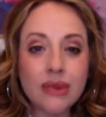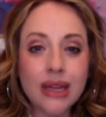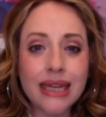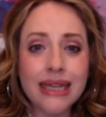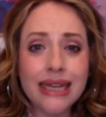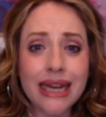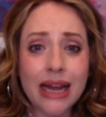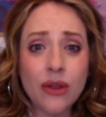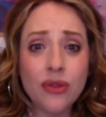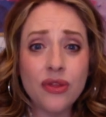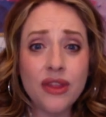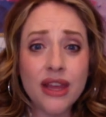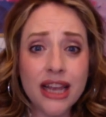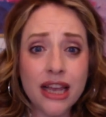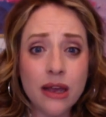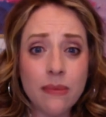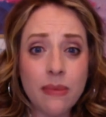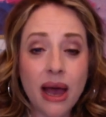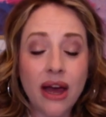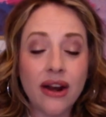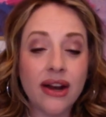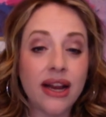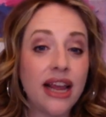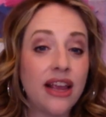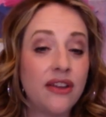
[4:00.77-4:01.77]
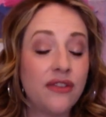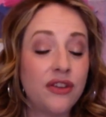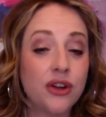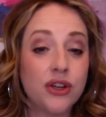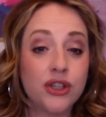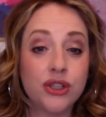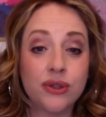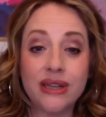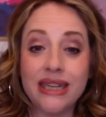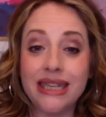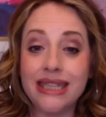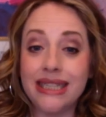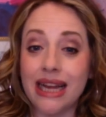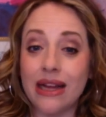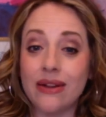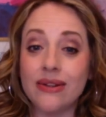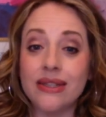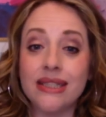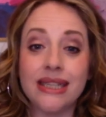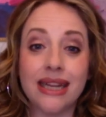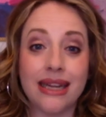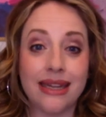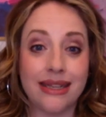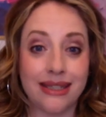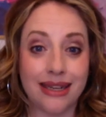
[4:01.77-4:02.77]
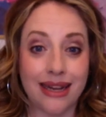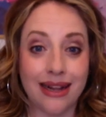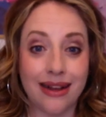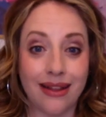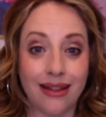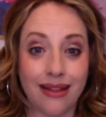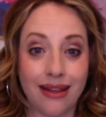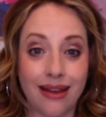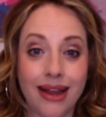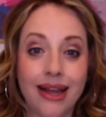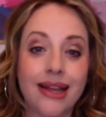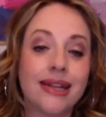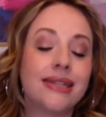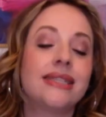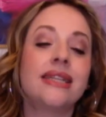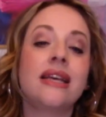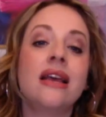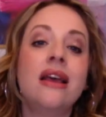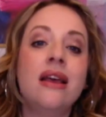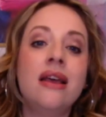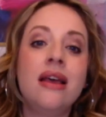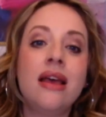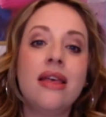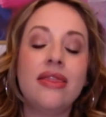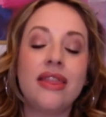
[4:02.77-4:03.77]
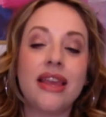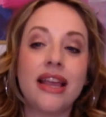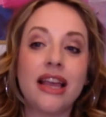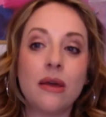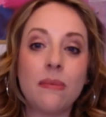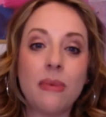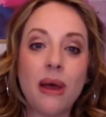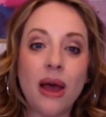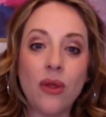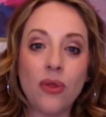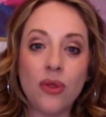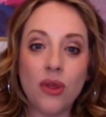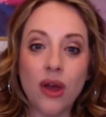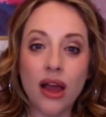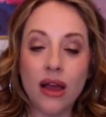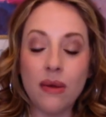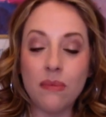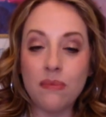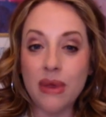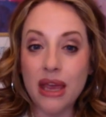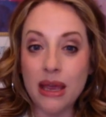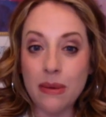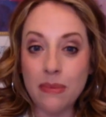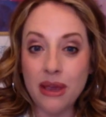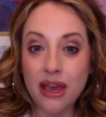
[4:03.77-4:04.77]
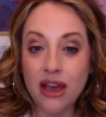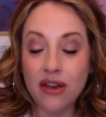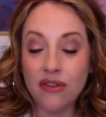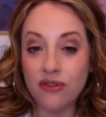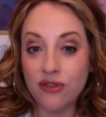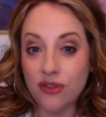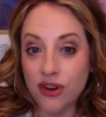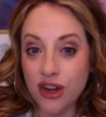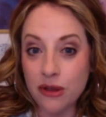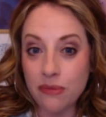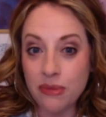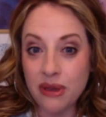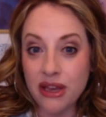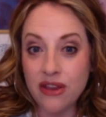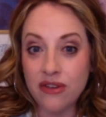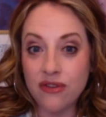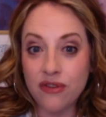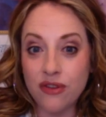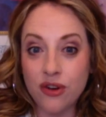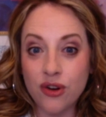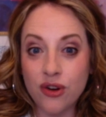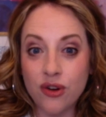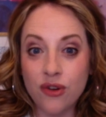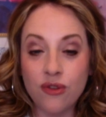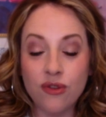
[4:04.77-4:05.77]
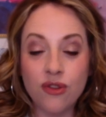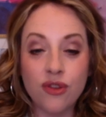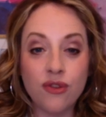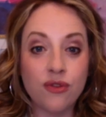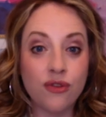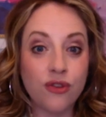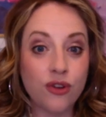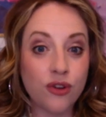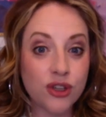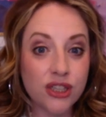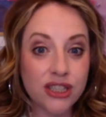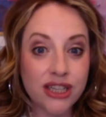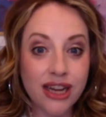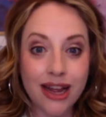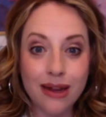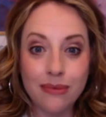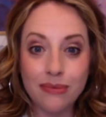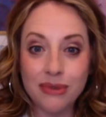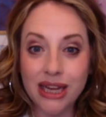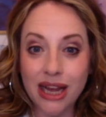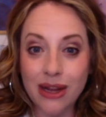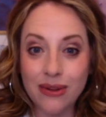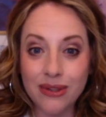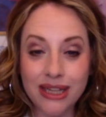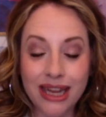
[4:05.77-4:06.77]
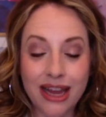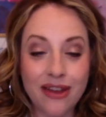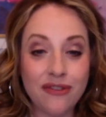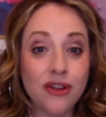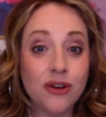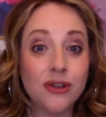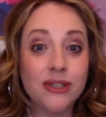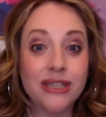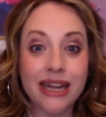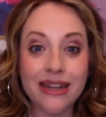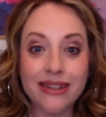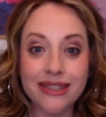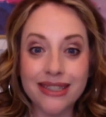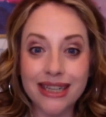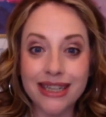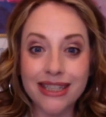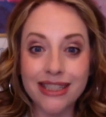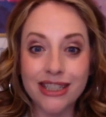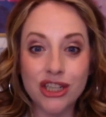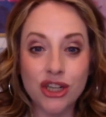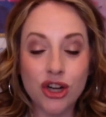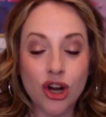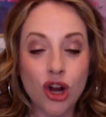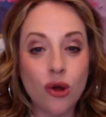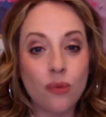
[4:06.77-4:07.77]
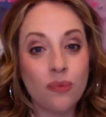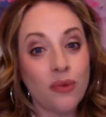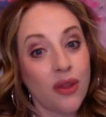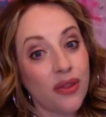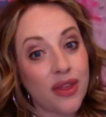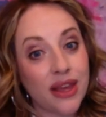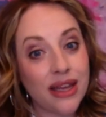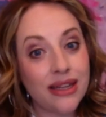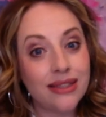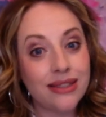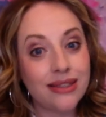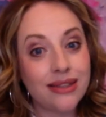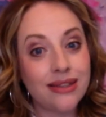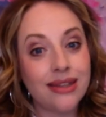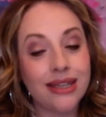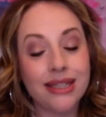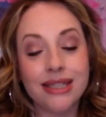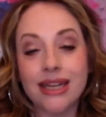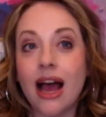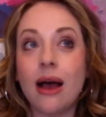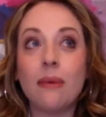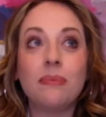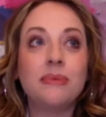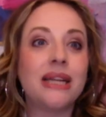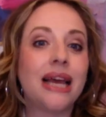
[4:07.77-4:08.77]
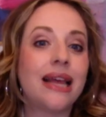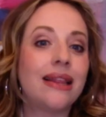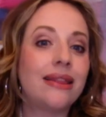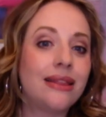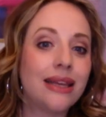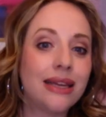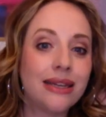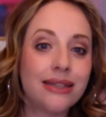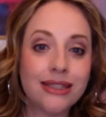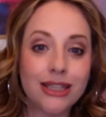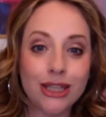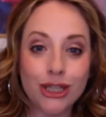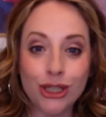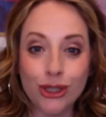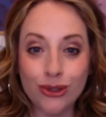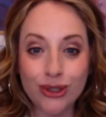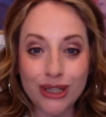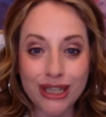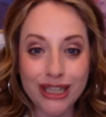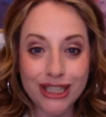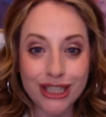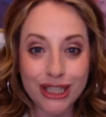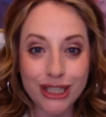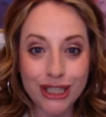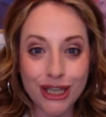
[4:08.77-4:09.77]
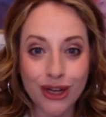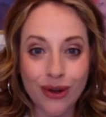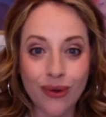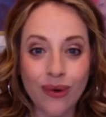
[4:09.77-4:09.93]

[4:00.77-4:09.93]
Now think about it. If you're doing downsizing clients, think about maybe a freebie for the first time downsize. If you're downsizing your home, the top 10 things that you need to do.